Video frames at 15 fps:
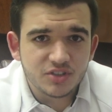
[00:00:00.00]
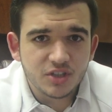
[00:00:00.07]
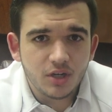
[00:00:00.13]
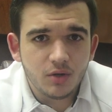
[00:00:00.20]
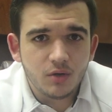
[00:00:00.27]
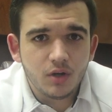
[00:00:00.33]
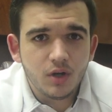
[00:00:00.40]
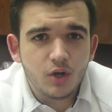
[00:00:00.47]

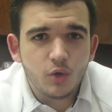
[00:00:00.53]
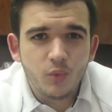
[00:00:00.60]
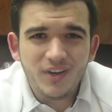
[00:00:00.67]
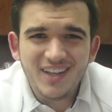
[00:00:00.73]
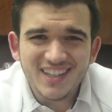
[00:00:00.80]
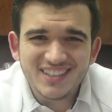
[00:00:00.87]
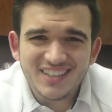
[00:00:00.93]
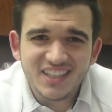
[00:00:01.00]
So, what do
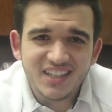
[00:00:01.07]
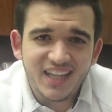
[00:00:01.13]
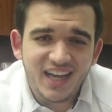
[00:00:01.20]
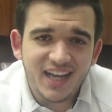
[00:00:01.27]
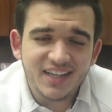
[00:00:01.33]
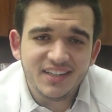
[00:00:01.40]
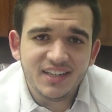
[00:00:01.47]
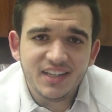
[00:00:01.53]
you guys think of that
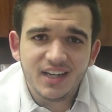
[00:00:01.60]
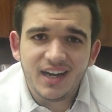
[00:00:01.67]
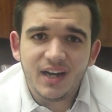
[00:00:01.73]
idea?